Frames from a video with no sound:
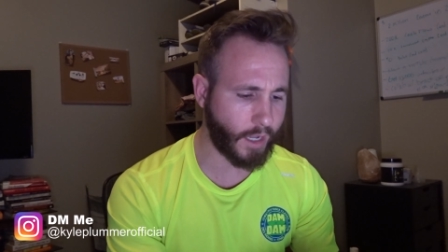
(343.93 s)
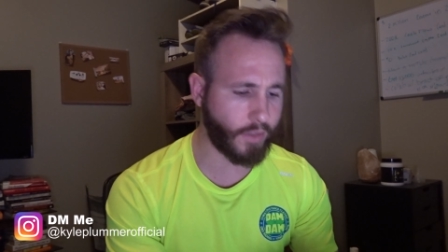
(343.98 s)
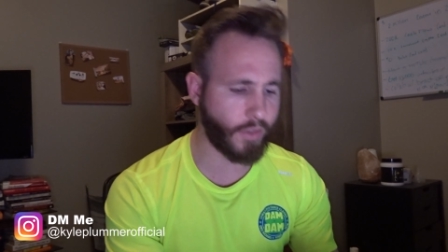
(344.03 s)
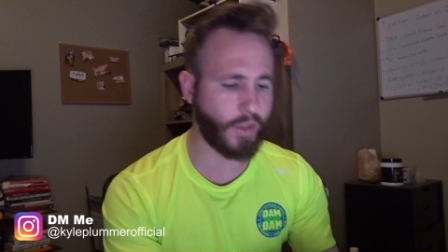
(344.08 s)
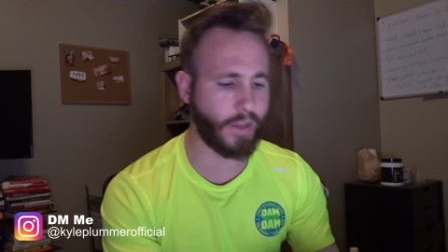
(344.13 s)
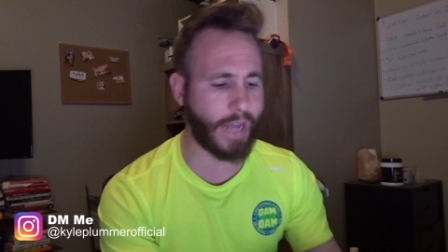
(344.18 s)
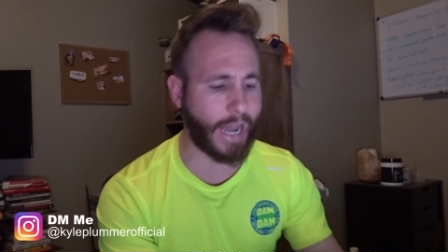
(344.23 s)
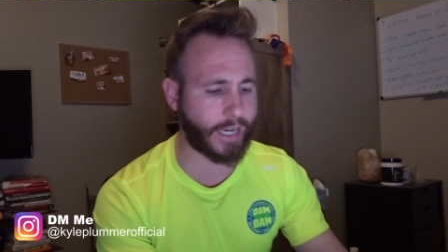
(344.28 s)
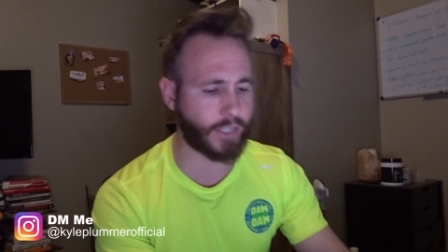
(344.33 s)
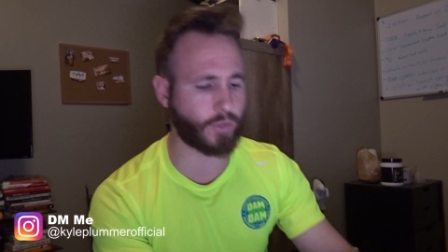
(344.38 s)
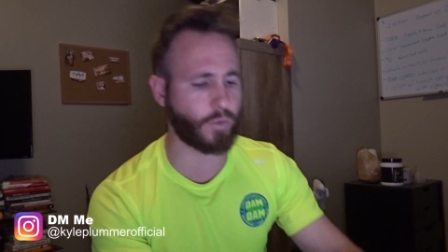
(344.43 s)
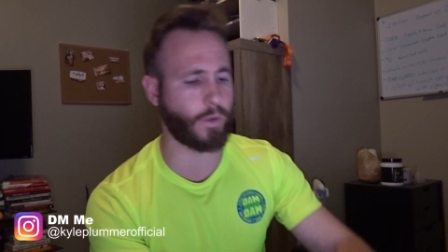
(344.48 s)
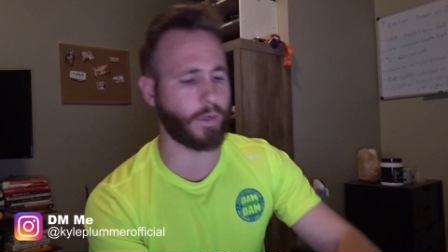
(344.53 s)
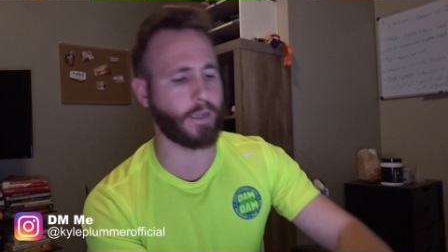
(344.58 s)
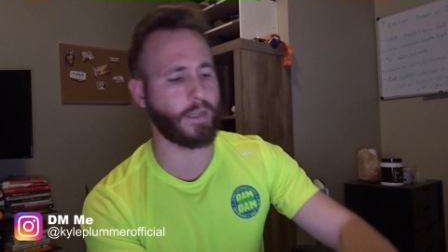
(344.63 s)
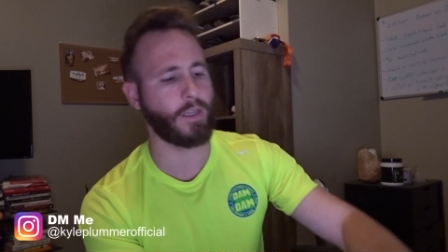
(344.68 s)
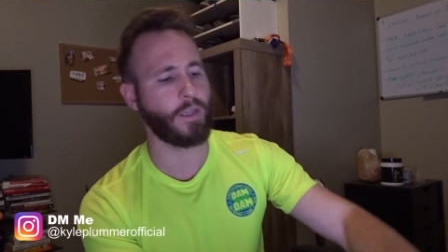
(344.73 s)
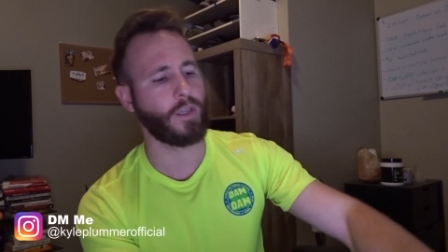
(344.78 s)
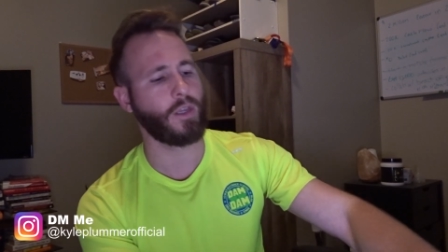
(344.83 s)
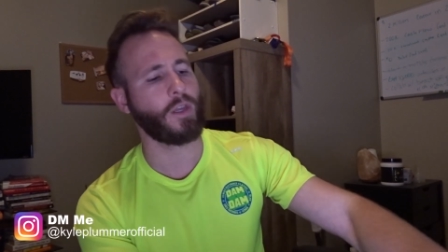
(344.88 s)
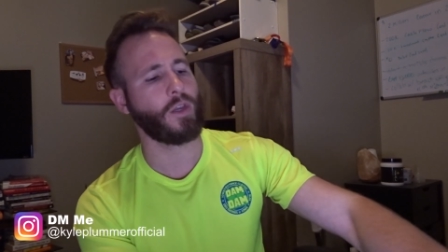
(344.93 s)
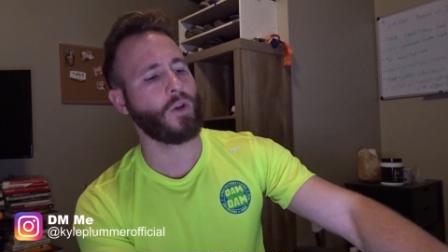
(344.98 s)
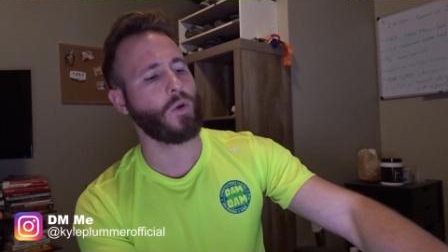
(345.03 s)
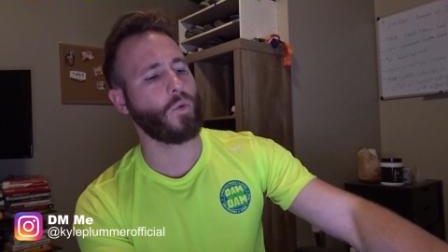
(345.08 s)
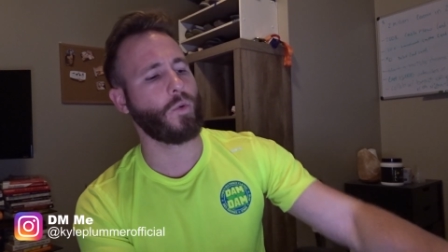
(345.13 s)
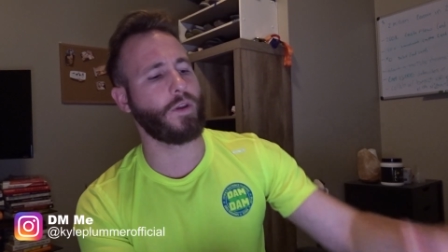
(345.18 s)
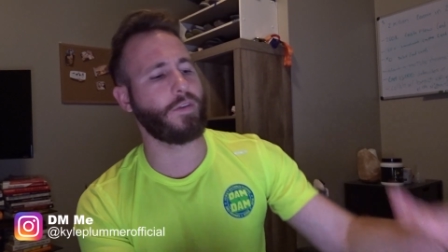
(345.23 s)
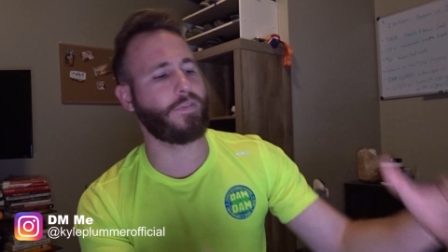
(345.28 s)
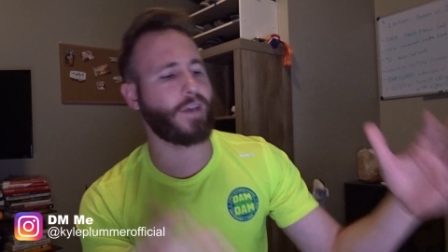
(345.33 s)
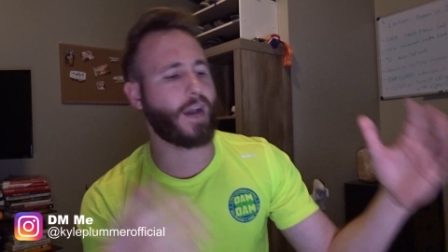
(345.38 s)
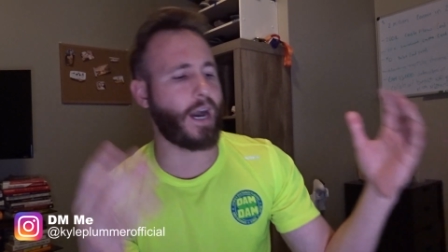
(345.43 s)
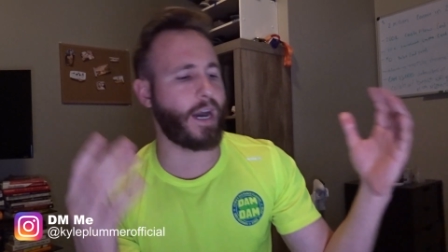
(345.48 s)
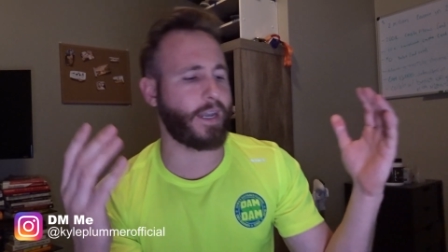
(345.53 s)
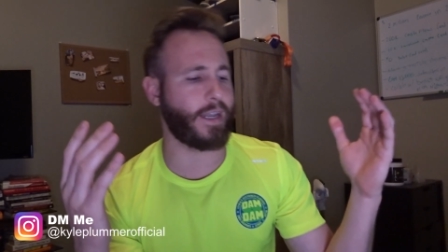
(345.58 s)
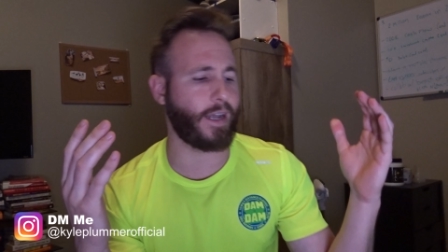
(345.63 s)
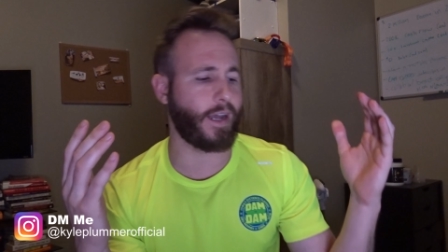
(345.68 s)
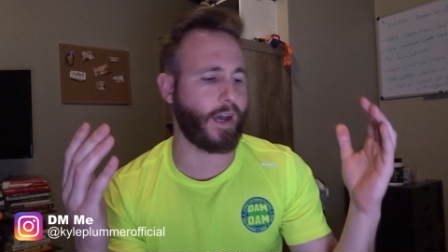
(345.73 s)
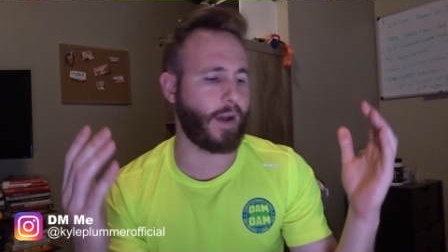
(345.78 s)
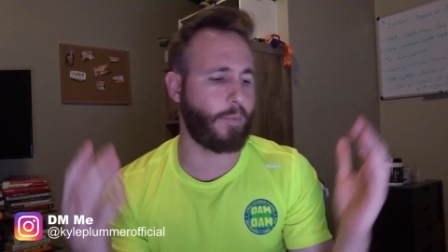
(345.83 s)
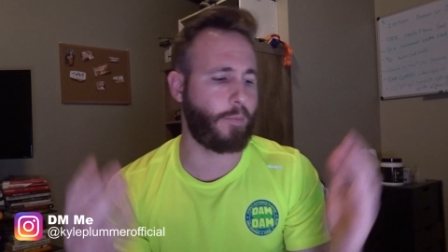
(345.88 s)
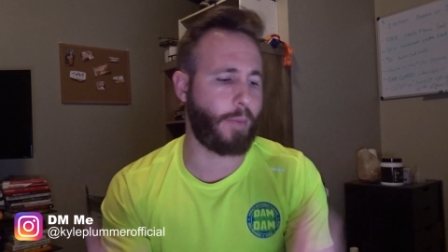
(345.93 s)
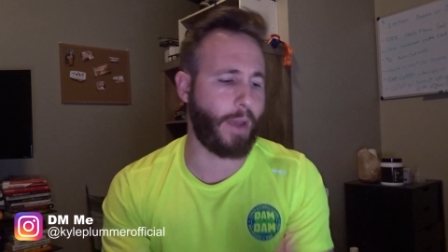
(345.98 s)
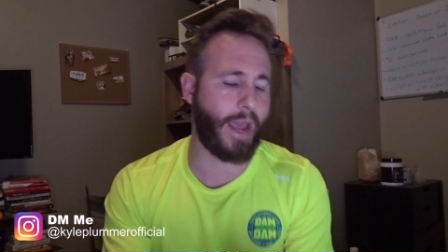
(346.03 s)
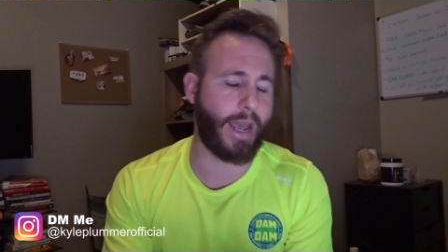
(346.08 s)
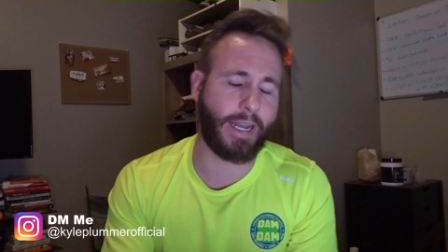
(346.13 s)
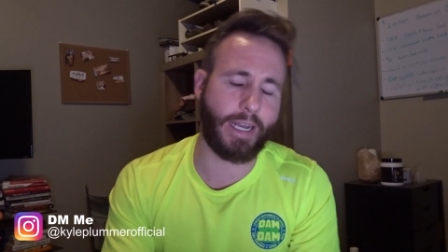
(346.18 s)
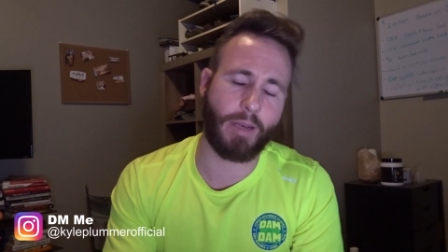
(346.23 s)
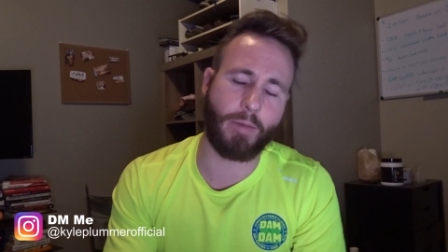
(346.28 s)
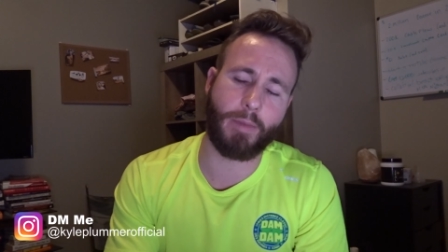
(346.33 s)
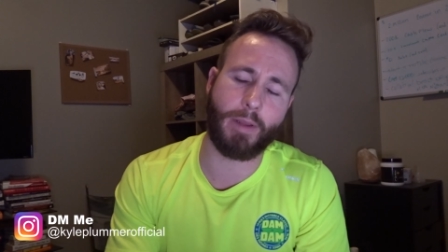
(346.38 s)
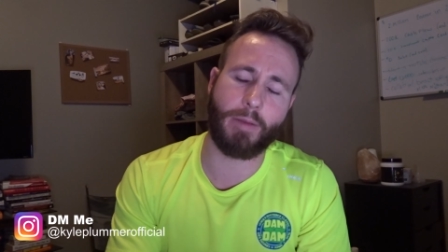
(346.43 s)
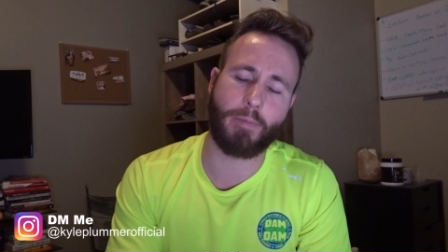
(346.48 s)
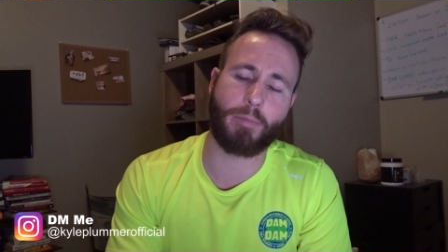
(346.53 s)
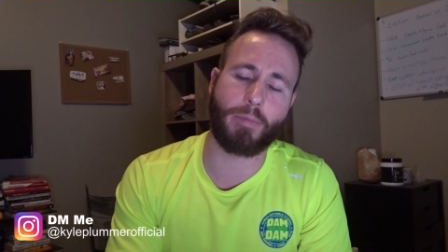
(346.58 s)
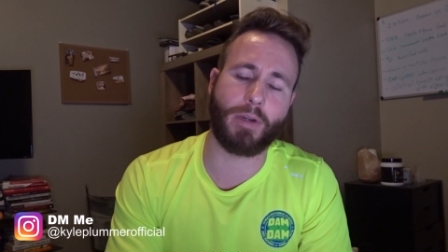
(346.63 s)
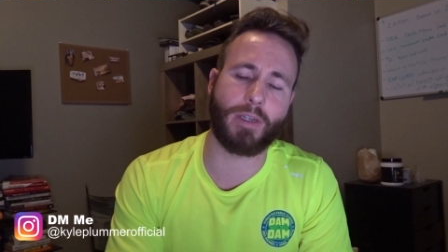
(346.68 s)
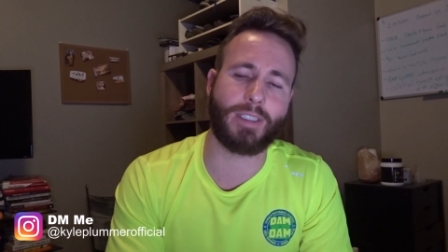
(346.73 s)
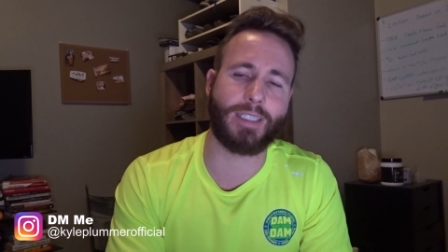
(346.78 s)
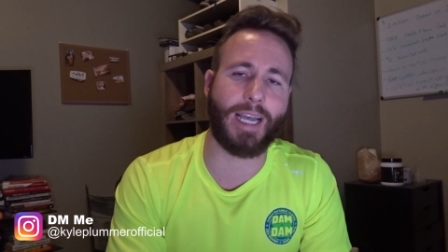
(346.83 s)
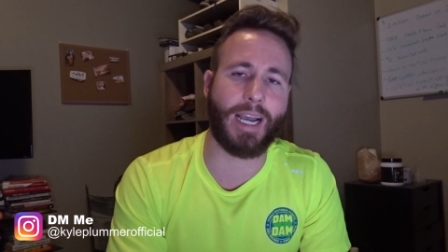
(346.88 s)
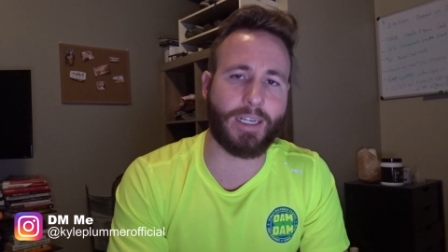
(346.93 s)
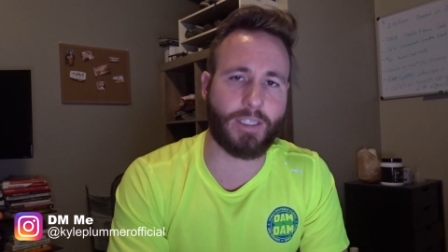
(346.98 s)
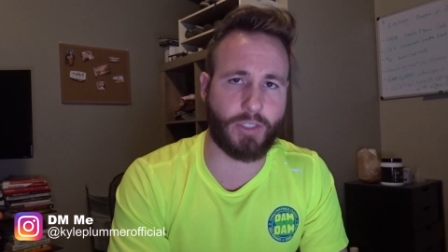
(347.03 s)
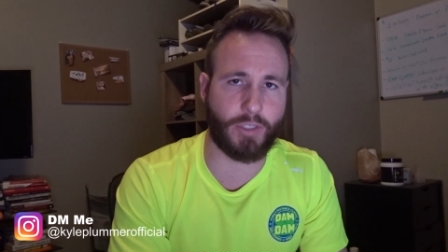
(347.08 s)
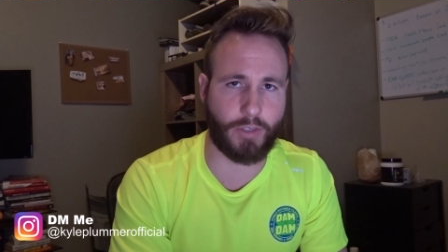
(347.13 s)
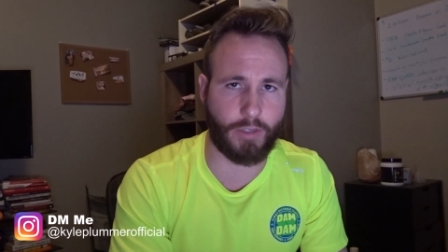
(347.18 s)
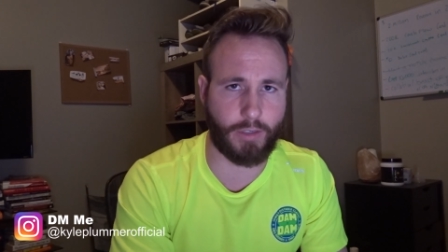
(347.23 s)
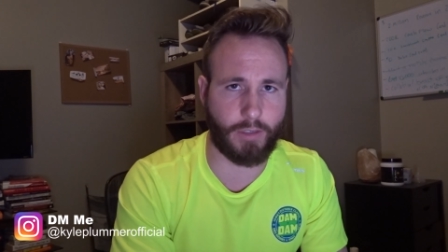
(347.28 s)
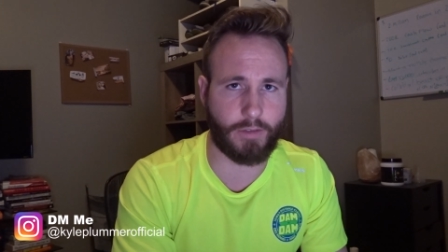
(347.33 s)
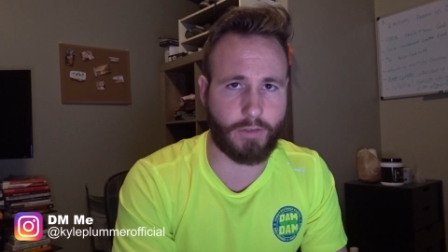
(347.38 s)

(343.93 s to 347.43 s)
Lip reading: The next one, we've got abandonment protector.